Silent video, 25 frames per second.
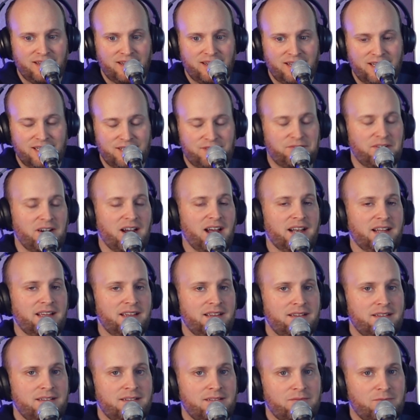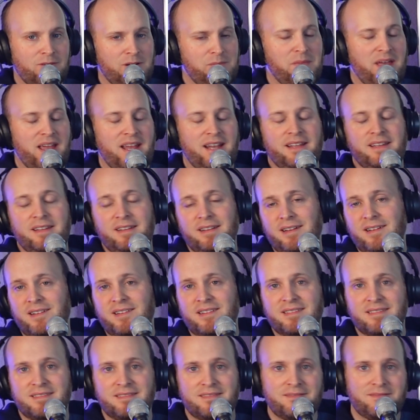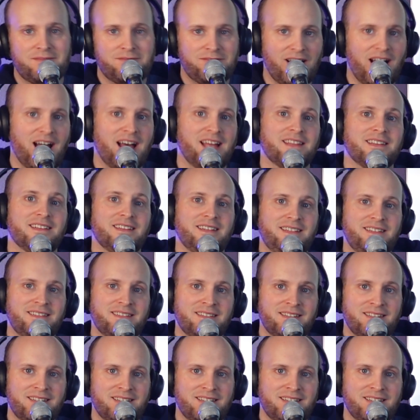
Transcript: It's Friday. We made it, y'all. Finally.